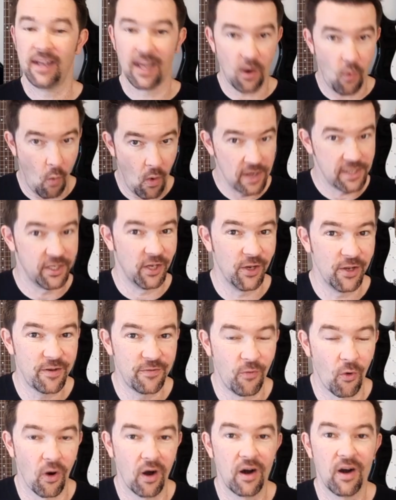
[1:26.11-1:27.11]
like what to
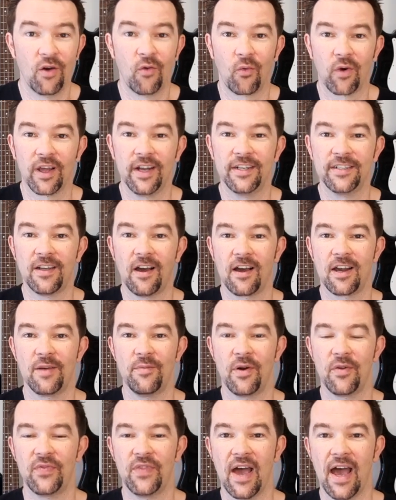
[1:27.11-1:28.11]
look for. We're going to talk
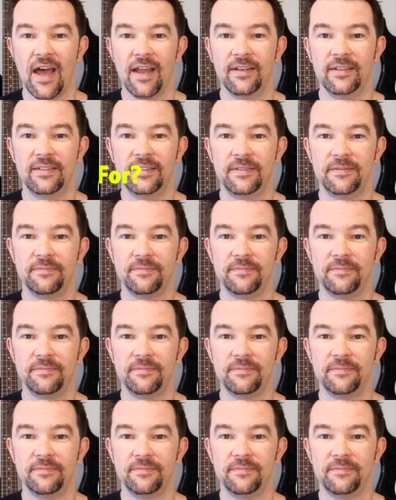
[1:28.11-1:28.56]
about that.